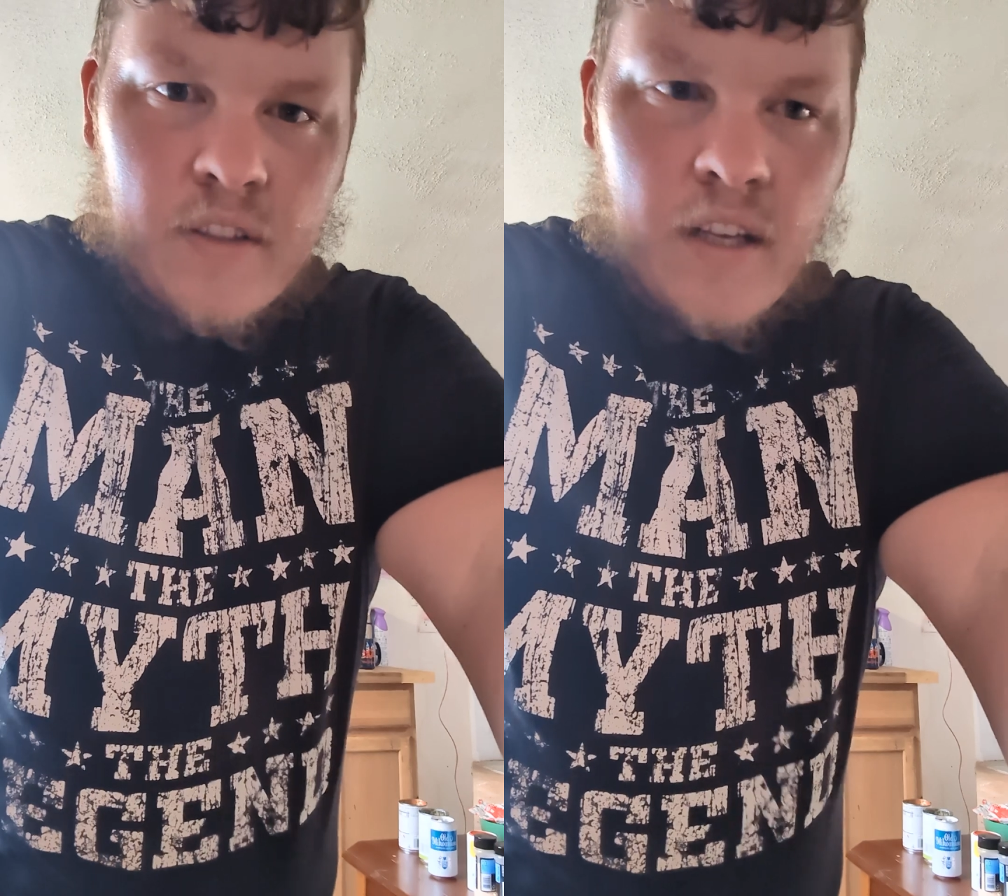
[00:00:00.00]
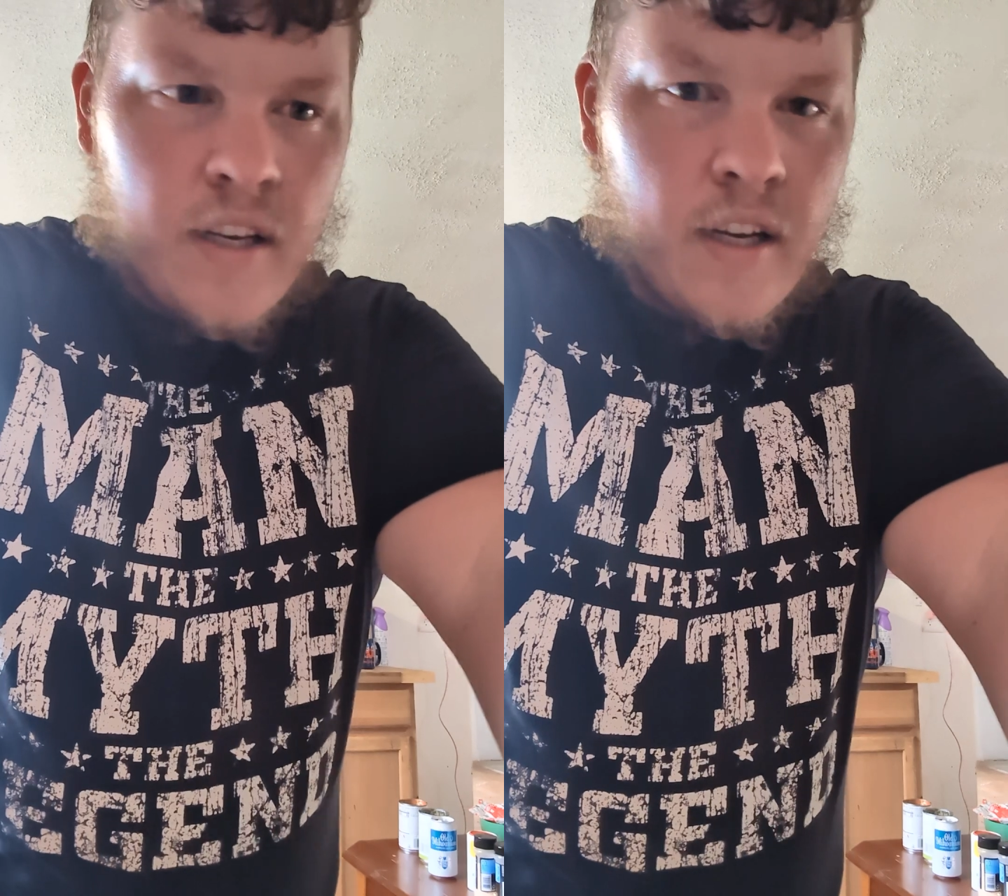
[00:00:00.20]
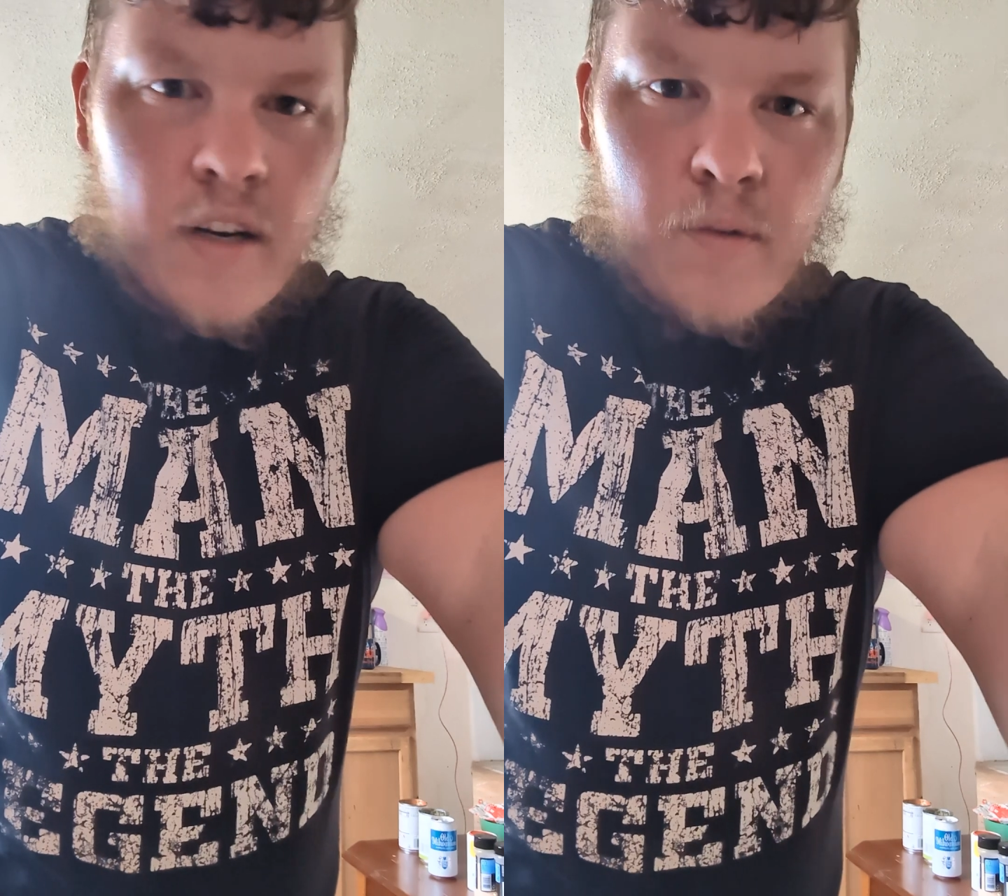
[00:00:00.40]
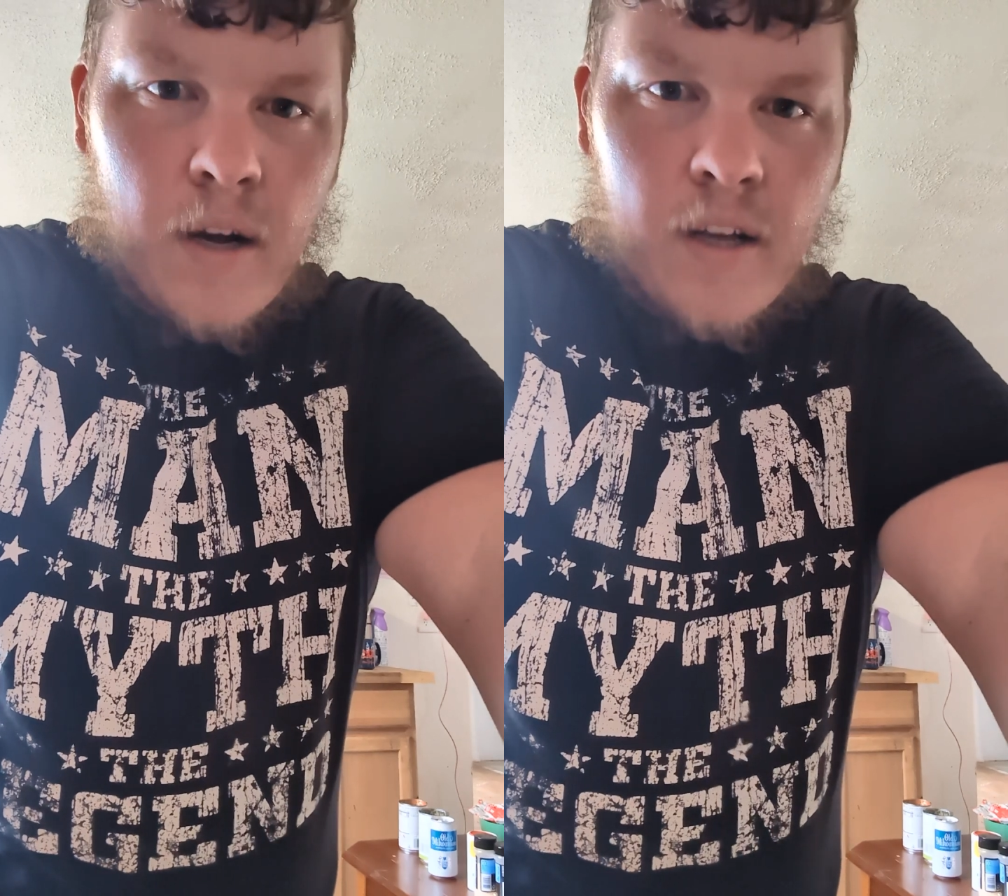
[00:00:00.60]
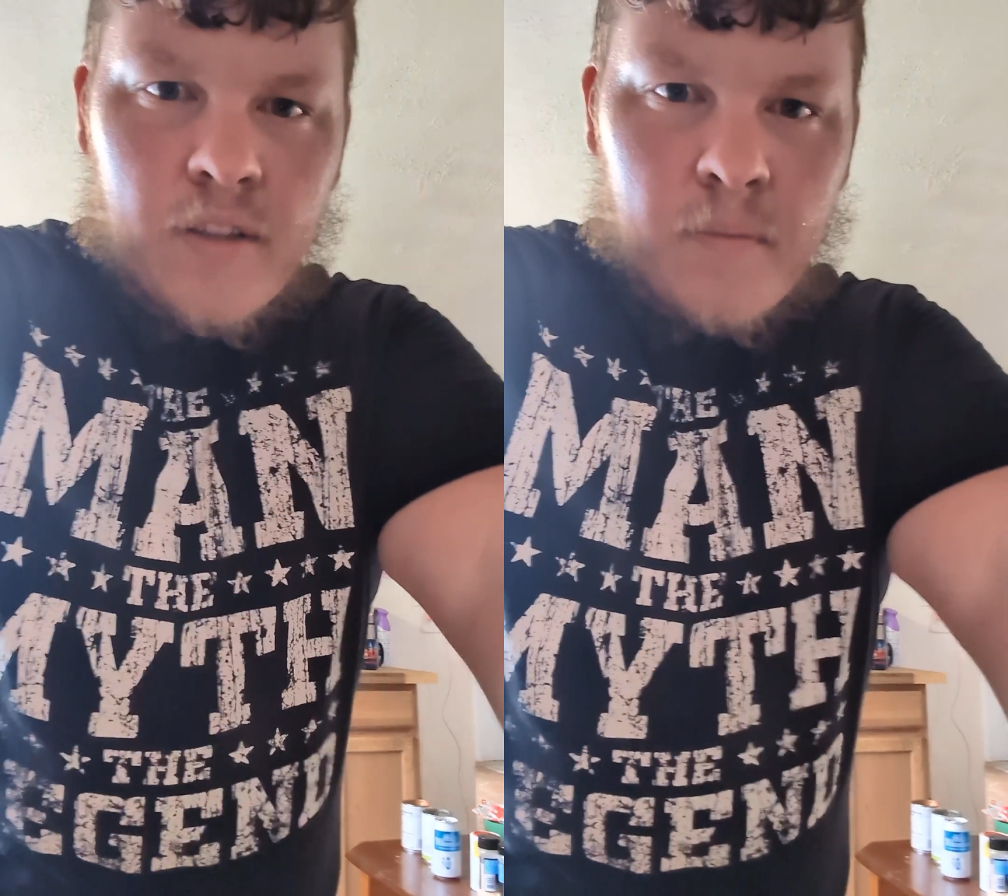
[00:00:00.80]
sitting here
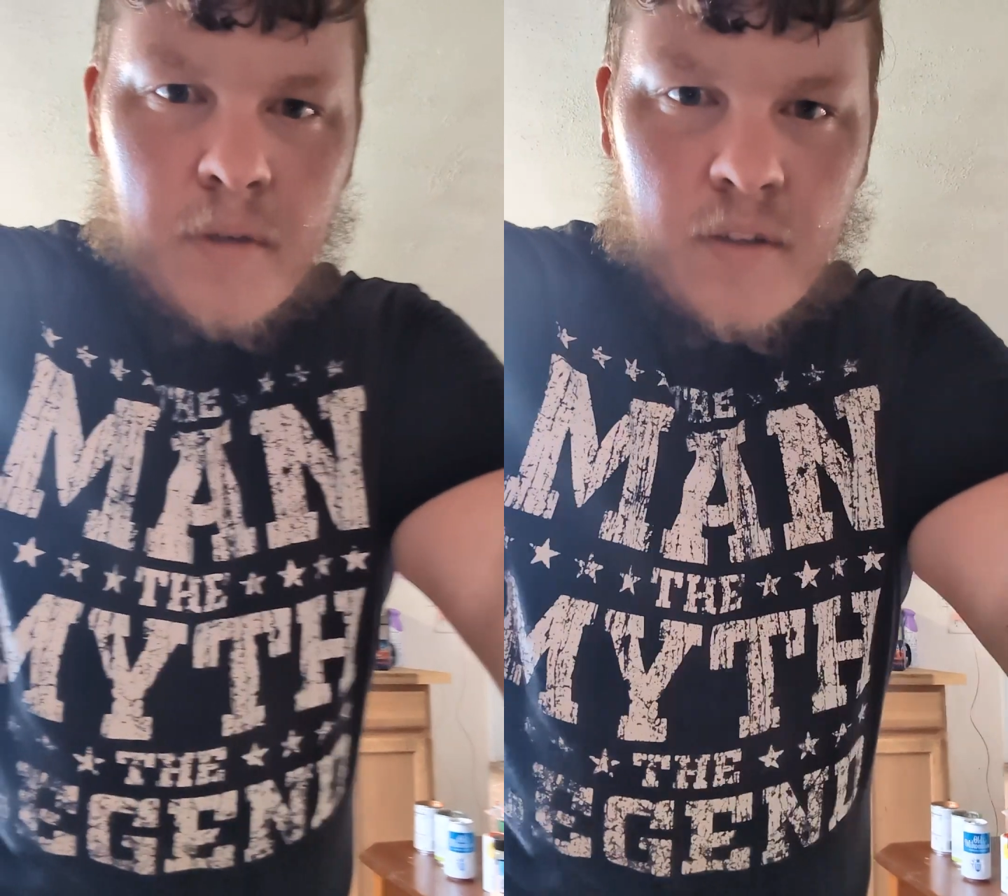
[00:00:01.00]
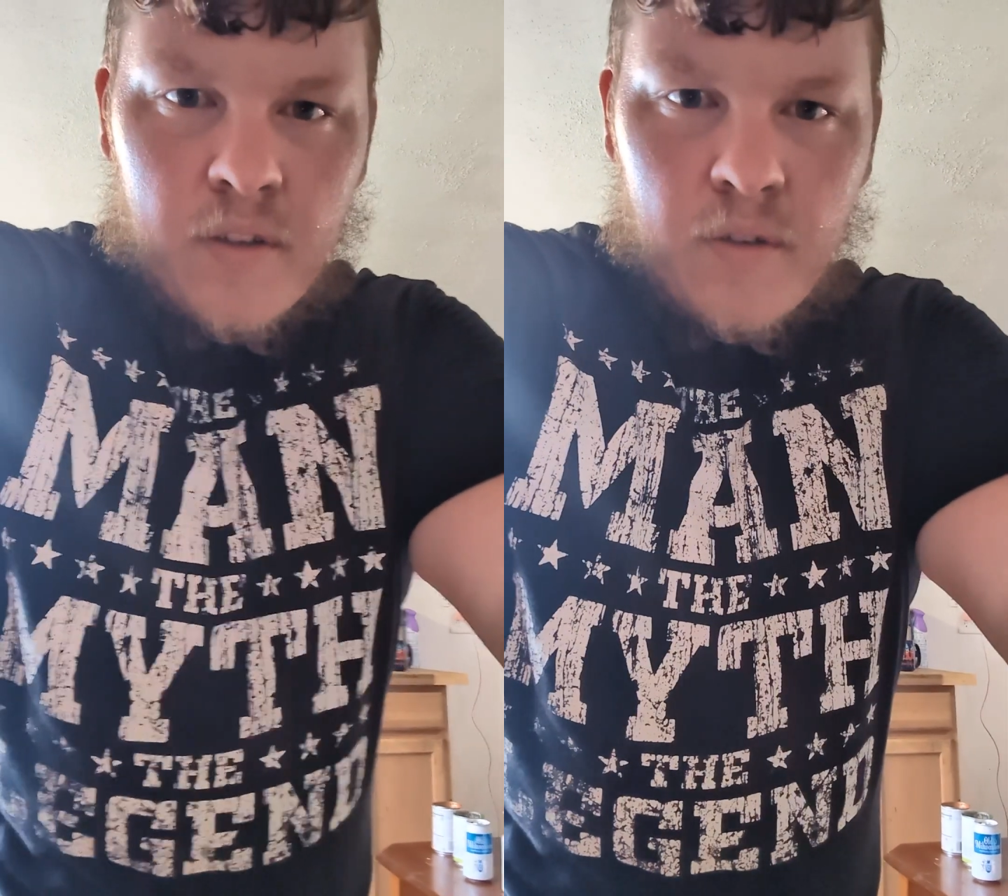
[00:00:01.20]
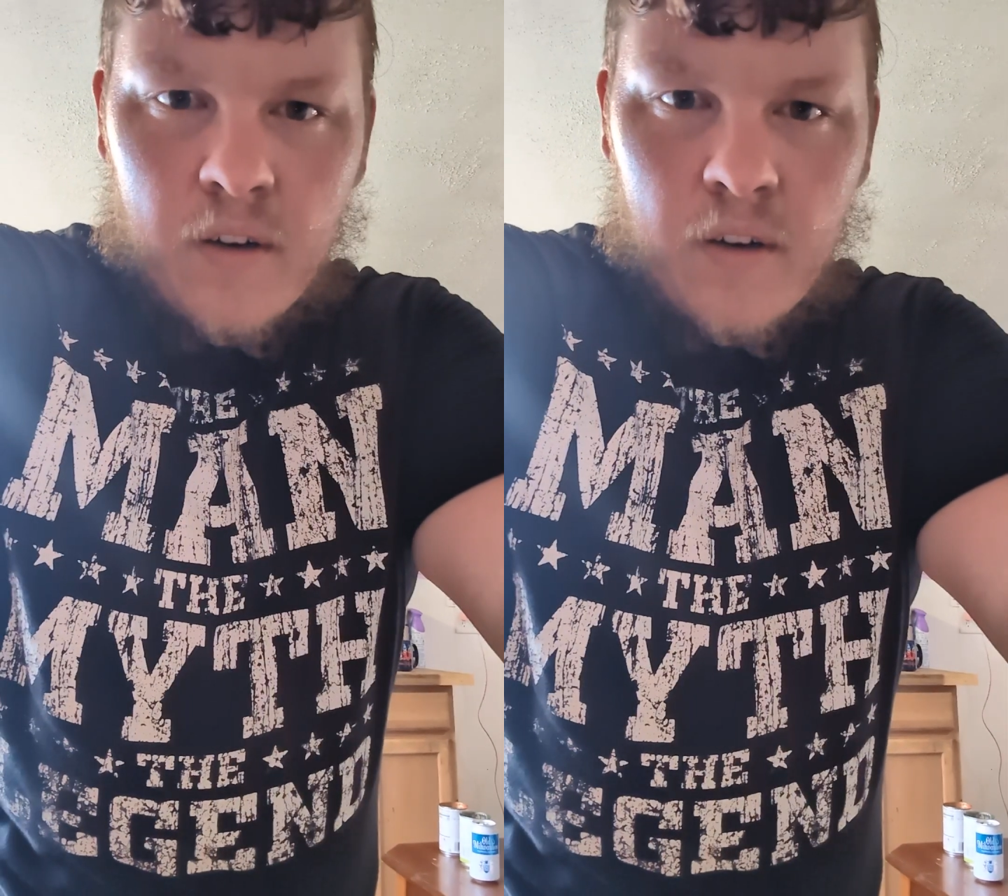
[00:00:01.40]
watching me do